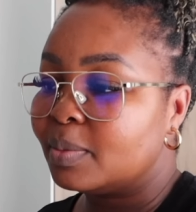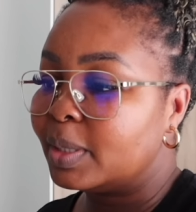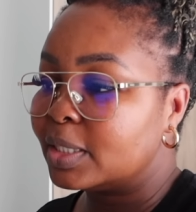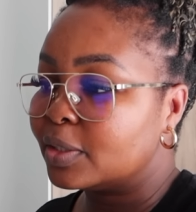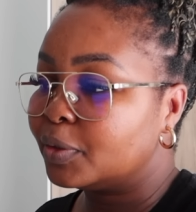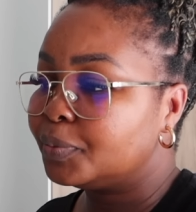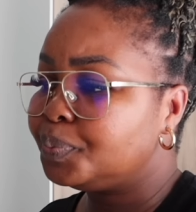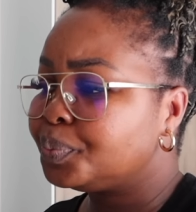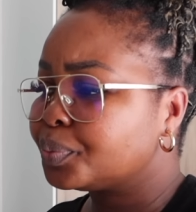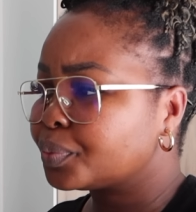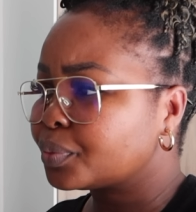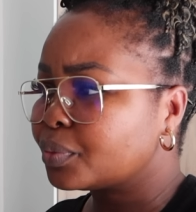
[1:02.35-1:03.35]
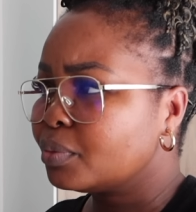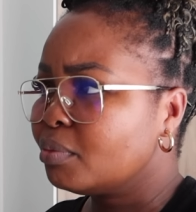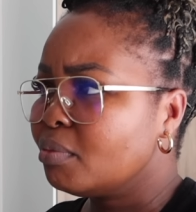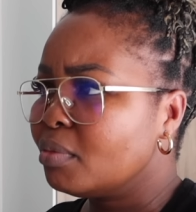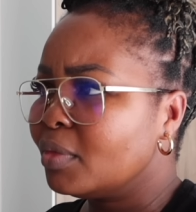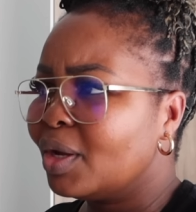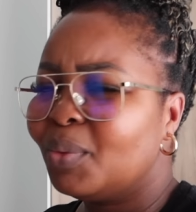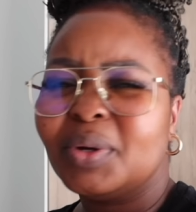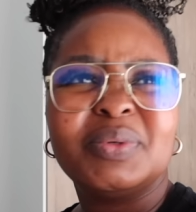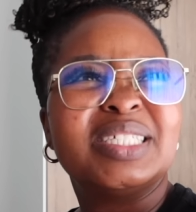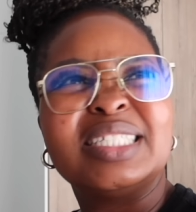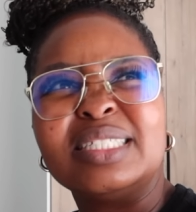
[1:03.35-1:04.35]
Basil,
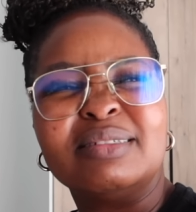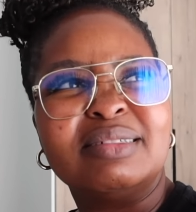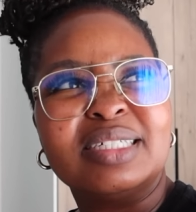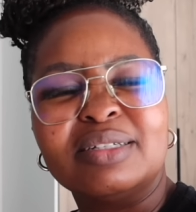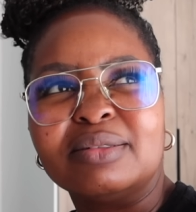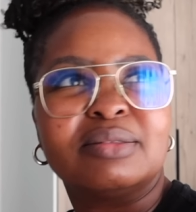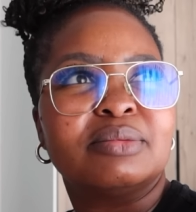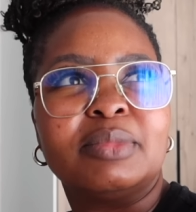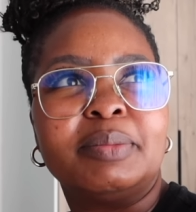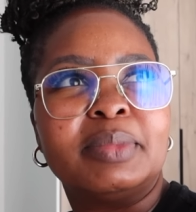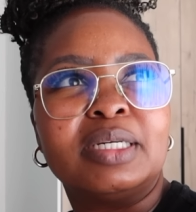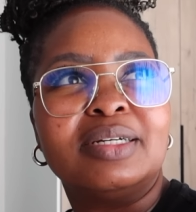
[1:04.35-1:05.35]
what was he doing? I don't remember.